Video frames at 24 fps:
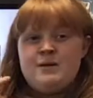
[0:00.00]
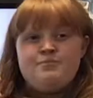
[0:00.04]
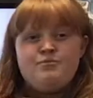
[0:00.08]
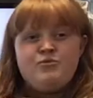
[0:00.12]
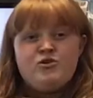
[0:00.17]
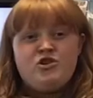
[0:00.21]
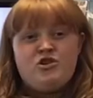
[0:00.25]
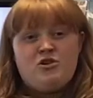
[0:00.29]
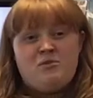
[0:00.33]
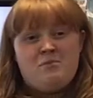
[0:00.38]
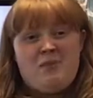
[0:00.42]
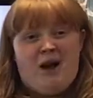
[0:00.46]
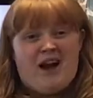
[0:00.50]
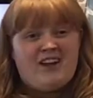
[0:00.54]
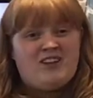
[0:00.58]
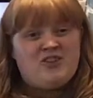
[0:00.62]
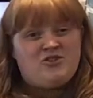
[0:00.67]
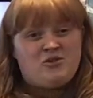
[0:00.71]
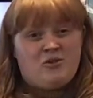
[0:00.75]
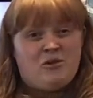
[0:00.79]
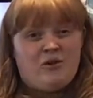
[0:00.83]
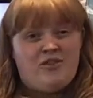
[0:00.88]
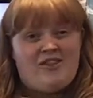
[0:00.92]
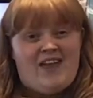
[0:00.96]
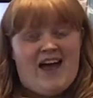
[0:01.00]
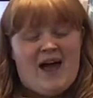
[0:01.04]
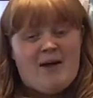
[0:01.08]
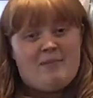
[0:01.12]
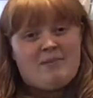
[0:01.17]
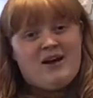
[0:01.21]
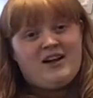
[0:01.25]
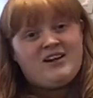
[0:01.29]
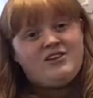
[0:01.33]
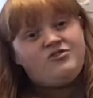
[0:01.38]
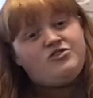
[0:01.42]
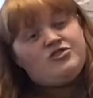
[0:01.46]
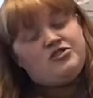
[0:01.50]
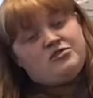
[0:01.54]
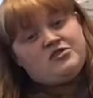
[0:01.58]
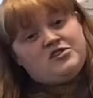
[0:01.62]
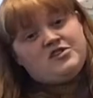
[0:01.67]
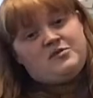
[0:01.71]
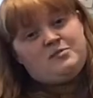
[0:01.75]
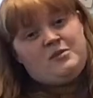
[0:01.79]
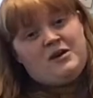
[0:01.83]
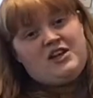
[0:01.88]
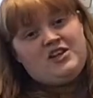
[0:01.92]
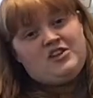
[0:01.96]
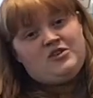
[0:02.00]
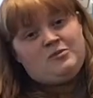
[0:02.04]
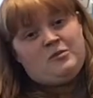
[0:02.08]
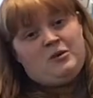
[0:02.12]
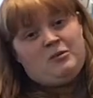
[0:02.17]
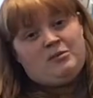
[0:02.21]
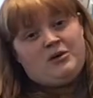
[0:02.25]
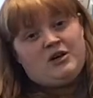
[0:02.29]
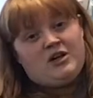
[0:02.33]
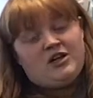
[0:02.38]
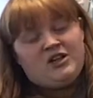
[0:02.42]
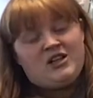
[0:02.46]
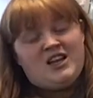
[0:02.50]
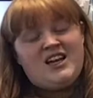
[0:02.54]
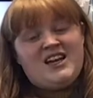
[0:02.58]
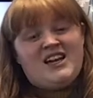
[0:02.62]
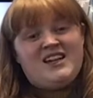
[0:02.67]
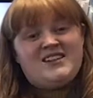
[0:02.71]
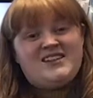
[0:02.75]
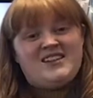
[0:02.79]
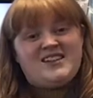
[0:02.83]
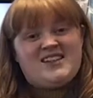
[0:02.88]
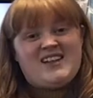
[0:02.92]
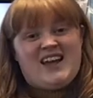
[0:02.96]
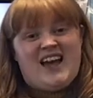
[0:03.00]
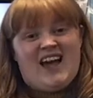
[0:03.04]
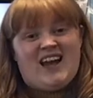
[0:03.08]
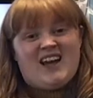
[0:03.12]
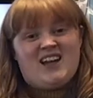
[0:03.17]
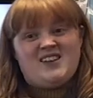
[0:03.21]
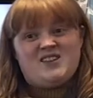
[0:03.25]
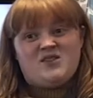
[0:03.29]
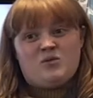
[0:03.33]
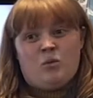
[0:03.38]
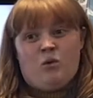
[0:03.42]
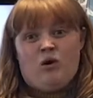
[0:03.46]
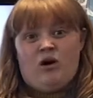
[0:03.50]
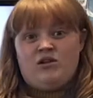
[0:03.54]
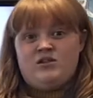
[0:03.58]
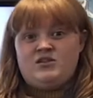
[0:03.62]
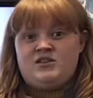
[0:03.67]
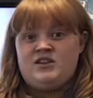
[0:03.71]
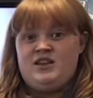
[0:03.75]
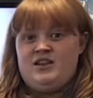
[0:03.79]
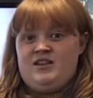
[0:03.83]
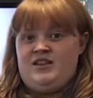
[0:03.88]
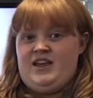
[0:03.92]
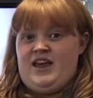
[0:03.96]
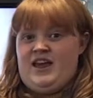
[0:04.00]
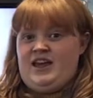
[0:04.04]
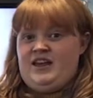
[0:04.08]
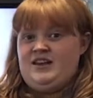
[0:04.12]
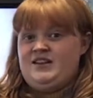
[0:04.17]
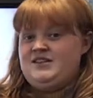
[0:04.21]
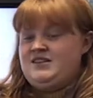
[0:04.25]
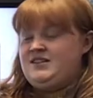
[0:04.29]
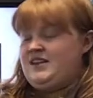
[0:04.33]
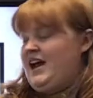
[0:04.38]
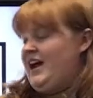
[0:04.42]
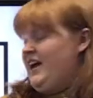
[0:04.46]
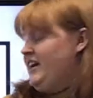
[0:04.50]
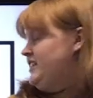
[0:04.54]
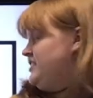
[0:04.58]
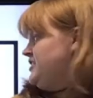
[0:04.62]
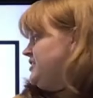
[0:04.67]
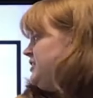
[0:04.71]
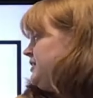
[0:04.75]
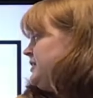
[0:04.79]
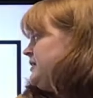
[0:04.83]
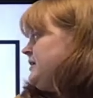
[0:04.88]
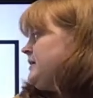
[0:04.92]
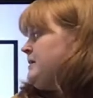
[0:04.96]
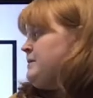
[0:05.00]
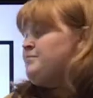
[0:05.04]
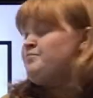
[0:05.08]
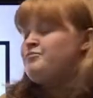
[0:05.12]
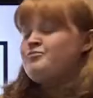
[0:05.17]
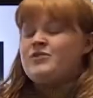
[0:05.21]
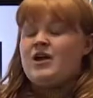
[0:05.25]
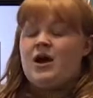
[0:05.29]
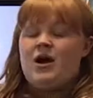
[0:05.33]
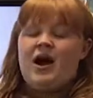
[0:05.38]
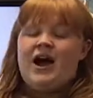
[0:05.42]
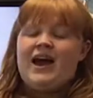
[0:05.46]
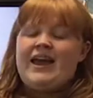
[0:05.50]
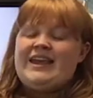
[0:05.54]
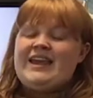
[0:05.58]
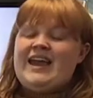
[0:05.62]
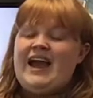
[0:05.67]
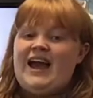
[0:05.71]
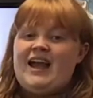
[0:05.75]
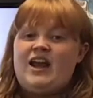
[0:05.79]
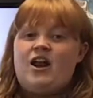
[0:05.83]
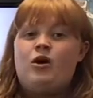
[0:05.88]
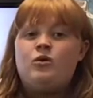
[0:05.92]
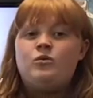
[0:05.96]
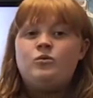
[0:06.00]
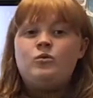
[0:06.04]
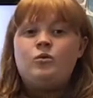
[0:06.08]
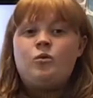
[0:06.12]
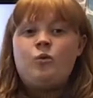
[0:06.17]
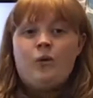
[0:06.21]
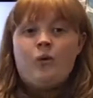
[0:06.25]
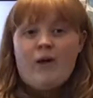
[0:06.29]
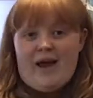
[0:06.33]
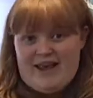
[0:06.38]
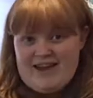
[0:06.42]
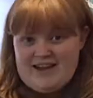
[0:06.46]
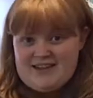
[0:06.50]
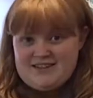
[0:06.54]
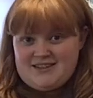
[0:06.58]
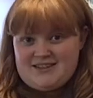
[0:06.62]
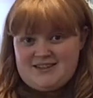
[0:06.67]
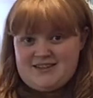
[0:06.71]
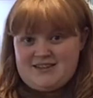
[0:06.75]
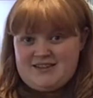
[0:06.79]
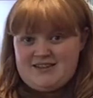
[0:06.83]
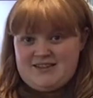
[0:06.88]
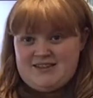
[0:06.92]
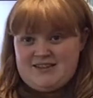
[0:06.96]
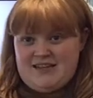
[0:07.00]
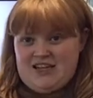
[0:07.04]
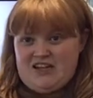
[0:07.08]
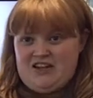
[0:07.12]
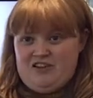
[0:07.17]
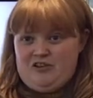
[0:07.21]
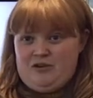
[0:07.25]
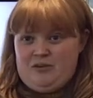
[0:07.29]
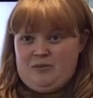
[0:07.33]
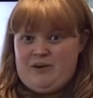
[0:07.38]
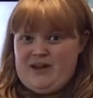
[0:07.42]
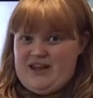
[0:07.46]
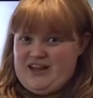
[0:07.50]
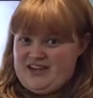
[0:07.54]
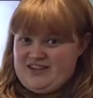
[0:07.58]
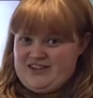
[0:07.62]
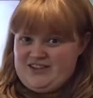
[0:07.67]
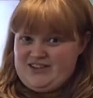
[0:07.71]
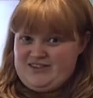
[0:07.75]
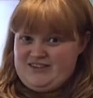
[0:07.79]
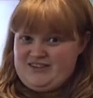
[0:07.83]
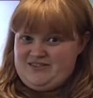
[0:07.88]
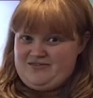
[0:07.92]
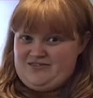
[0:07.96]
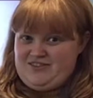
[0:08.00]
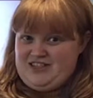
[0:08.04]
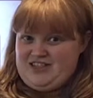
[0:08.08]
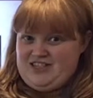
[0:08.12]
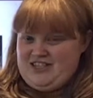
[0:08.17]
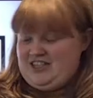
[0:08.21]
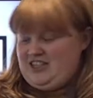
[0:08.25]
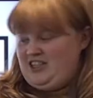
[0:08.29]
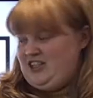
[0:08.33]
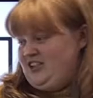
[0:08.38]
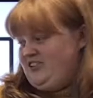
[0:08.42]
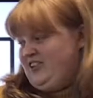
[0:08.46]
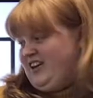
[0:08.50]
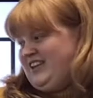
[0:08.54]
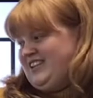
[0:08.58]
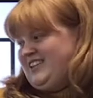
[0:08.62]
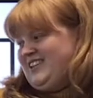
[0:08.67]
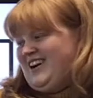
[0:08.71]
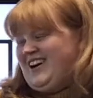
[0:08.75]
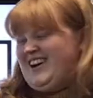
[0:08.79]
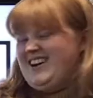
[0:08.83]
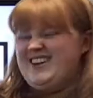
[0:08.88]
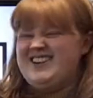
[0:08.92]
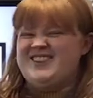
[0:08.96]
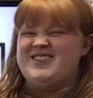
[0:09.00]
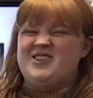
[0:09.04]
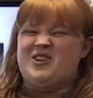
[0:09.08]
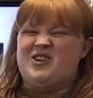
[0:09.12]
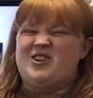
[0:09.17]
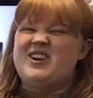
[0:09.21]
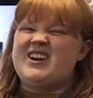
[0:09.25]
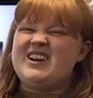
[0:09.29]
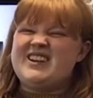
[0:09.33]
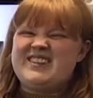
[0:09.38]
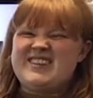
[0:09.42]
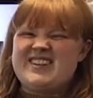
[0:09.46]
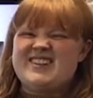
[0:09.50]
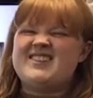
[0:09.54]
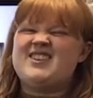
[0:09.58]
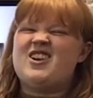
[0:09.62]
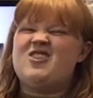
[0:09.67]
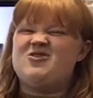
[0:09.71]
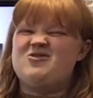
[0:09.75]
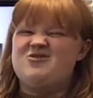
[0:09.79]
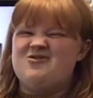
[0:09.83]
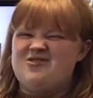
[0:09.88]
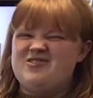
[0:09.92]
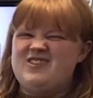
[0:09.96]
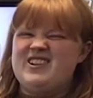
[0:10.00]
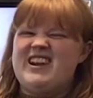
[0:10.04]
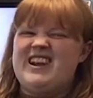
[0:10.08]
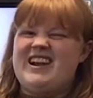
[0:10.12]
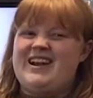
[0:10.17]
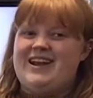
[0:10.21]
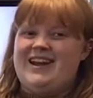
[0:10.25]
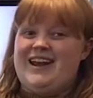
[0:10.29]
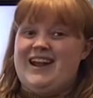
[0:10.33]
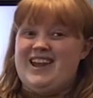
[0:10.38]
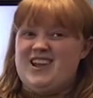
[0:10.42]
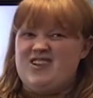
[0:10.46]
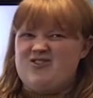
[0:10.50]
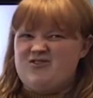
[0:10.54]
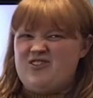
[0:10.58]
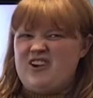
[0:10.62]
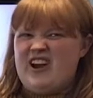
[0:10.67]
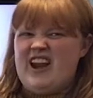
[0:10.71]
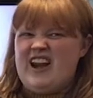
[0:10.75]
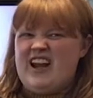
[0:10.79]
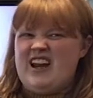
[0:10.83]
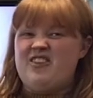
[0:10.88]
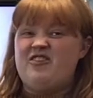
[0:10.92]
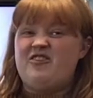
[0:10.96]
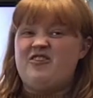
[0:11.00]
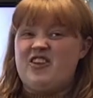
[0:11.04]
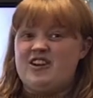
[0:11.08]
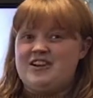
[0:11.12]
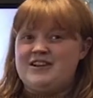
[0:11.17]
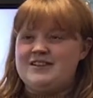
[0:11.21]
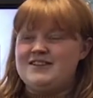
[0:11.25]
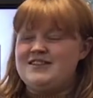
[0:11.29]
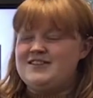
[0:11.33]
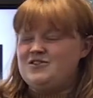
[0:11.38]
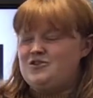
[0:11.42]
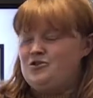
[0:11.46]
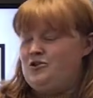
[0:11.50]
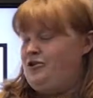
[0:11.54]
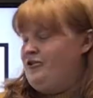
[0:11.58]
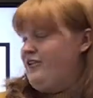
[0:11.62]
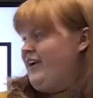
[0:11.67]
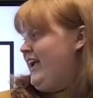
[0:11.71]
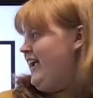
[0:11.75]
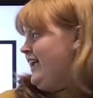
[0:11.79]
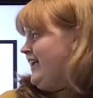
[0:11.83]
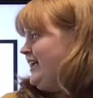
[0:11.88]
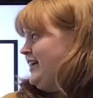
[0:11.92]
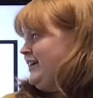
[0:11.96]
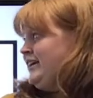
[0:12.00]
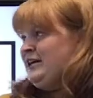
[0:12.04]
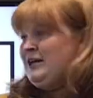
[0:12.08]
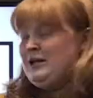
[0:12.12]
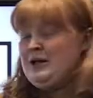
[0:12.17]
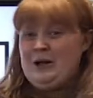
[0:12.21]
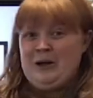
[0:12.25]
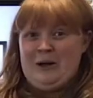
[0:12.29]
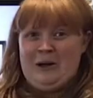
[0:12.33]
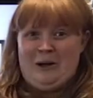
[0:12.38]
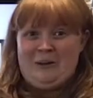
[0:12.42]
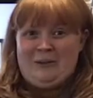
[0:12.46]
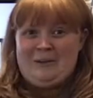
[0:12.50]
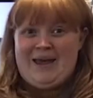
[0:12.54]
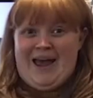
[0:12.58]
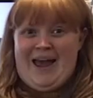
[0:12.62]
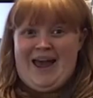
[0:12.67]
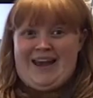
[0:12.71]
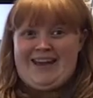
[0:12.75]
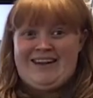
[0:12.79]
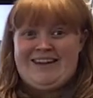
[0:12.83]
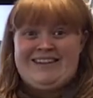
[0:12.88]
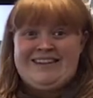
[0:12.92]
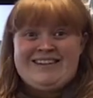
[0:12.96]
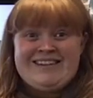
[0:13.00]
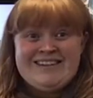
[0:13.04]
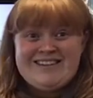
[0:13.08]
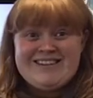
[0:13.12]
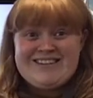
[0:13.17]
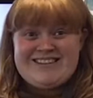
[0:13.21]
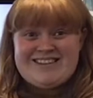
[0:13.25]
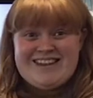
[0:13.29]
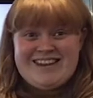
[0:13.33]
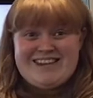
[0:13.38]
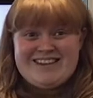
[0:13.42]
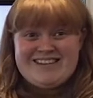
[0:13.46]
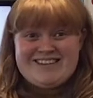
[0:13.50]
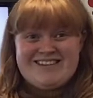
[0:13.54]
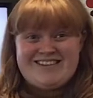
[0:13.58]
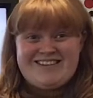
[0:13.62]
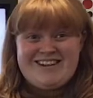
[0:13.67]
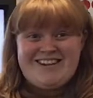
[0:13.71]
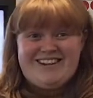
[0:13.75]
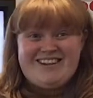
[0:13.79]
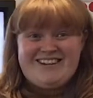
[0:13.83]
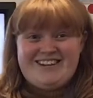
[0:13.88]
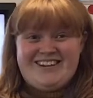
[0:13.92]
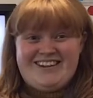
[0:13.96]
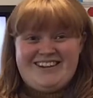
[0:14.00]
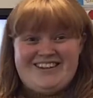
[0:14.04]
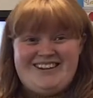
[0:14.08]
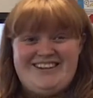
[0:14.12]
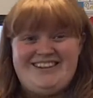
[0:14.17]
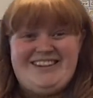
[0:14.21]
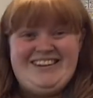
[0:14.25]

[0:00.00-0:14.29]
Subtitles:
You might draw them and draw a speech bubble to tell us what they said. Now, I cannot wait to see your pictures of the Dirty Great Dinosaur, because it's a really, really fun story. Okay, see you soon.